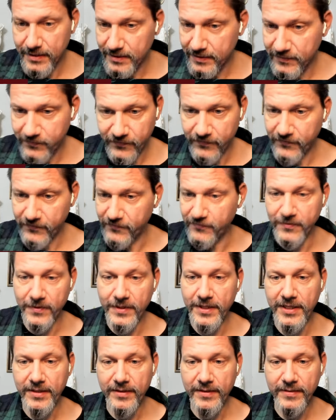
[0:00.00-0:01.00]

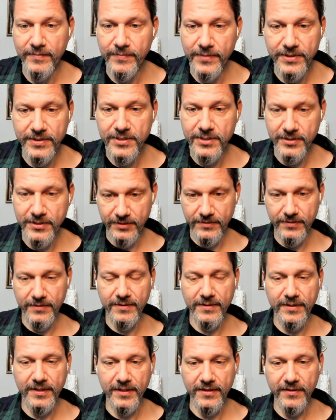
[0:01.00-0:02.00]
Free pursuit
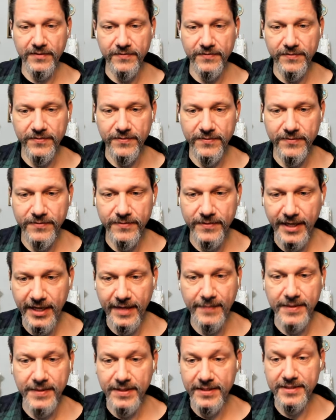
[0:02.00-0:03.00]
of
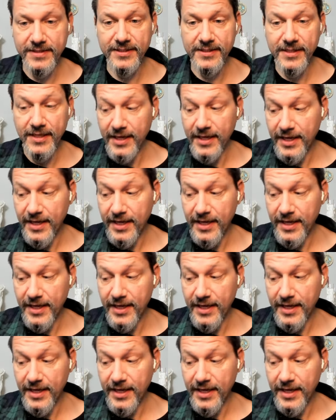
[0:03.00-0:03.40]
happiness.